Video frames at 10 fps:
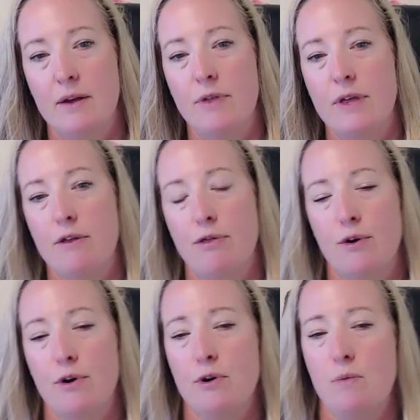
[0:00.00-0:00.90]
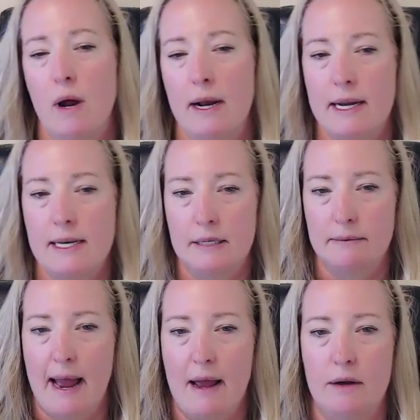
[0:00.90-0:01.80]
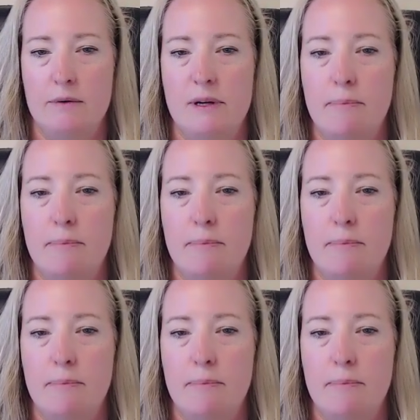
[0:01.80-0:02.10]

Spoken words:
The third one is around